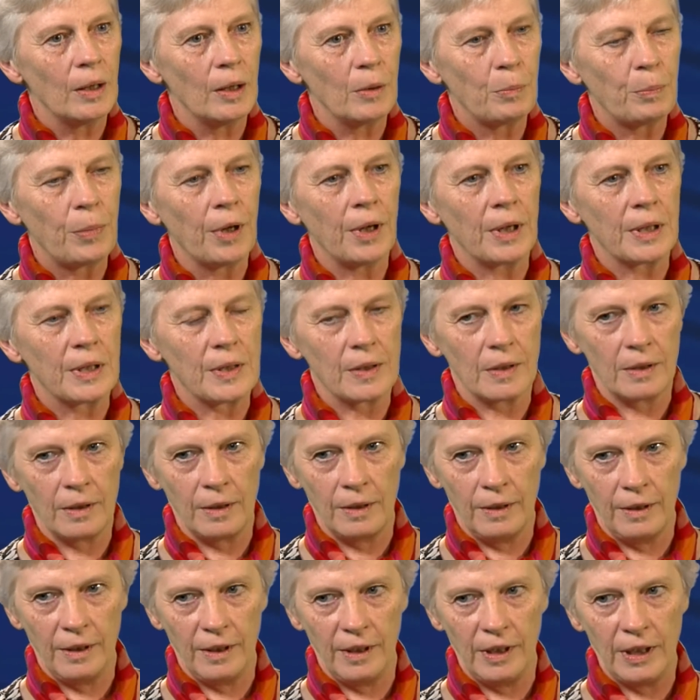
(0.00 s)
But
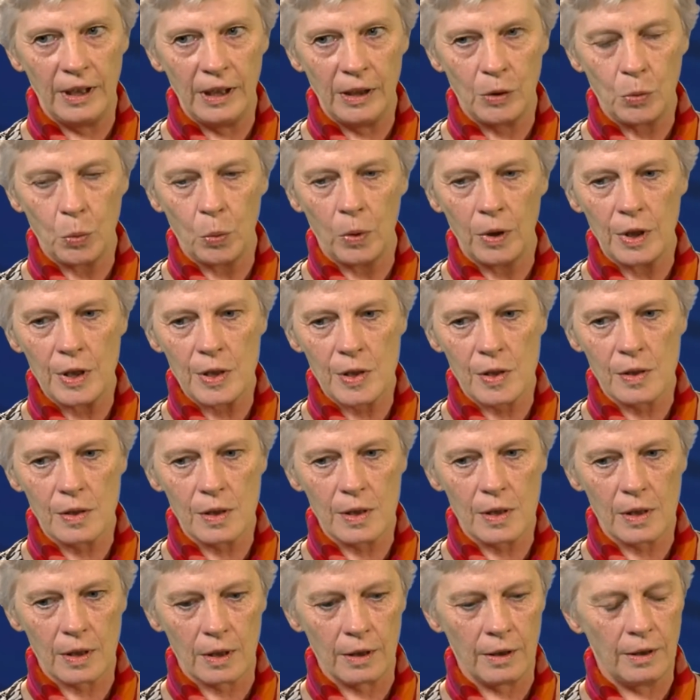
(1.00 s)
it
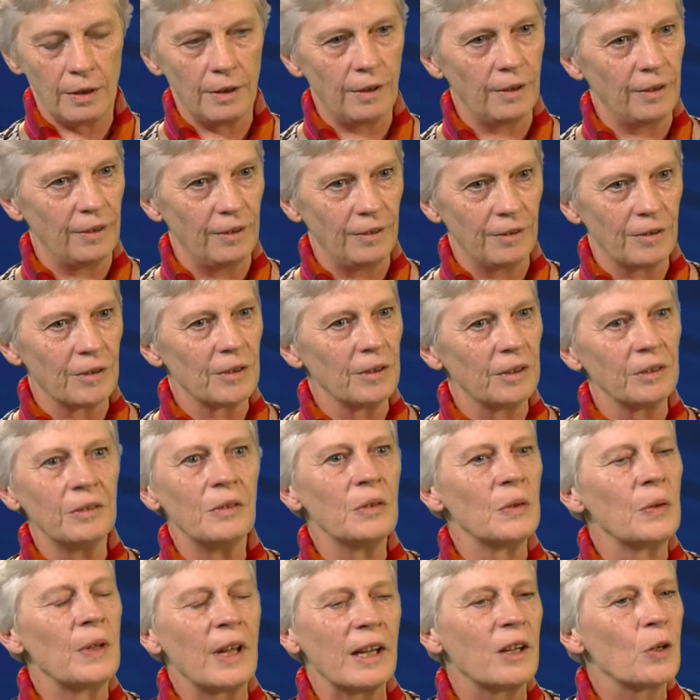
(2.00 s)
wasn't.
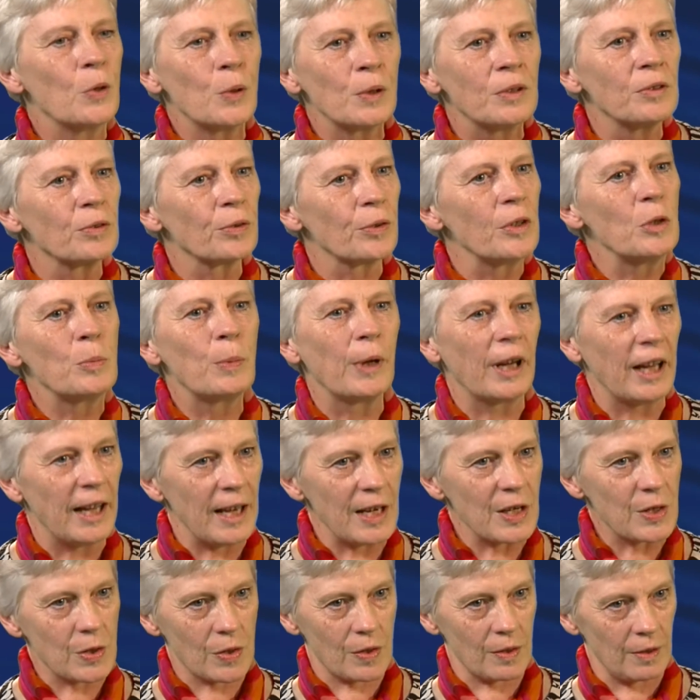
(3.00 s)
They couldn't
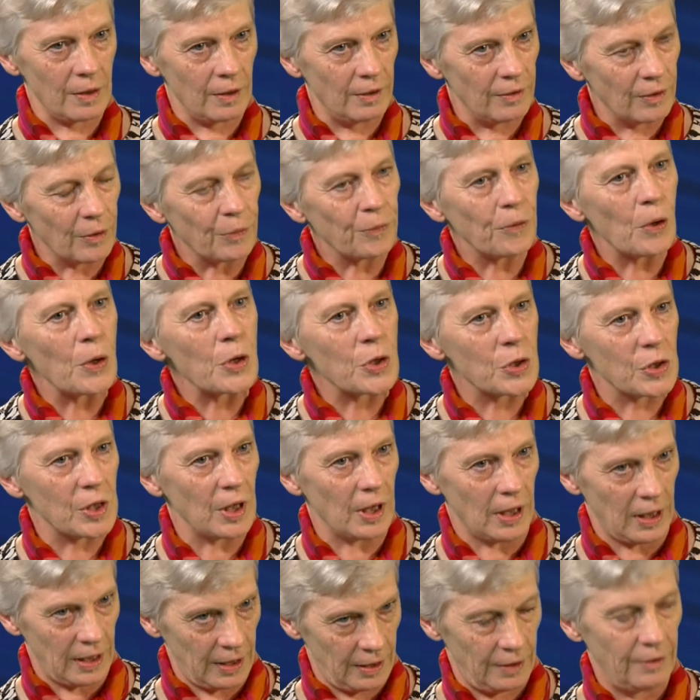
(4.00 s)
replace the first
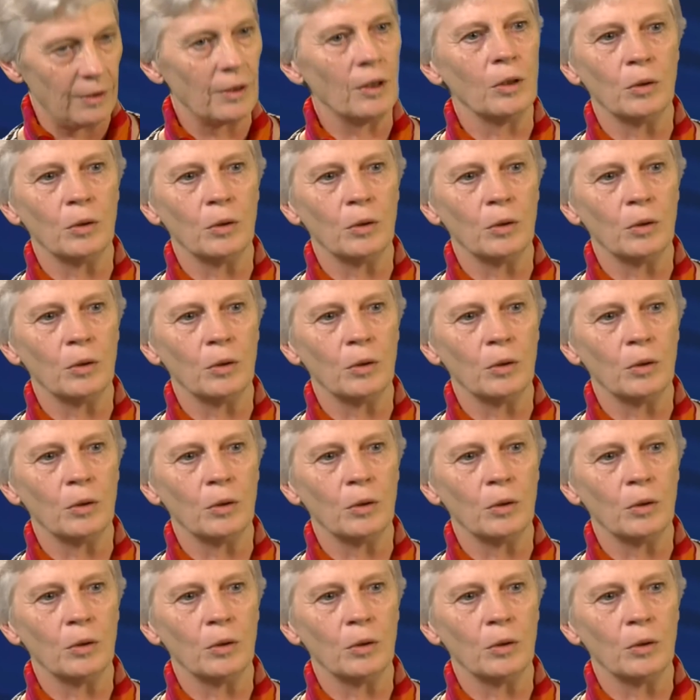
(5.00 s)
child. No,